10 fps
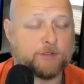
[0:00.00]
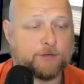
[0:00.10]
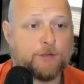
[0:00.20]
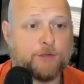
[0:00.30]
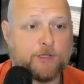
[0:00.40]
But as
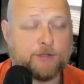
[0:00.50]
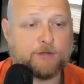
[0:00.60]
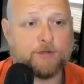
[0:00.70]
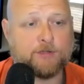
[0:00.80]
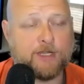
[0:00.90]
soon as
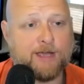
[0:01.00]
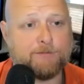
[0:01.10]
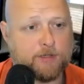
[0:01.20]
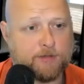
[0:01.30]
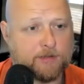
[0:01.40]
they
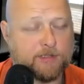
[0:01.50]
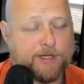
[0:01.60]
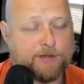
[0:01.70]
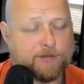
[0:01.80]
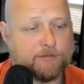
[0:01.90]
have the
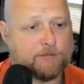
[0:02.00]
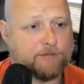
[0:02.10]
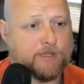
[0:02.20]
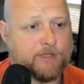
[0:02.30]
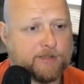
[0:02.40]
letters
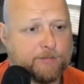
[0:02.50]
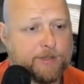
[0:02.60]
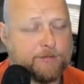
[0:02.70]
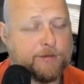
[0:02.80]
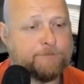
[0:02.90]
of
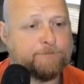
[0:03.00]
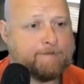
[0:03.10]
testamentary.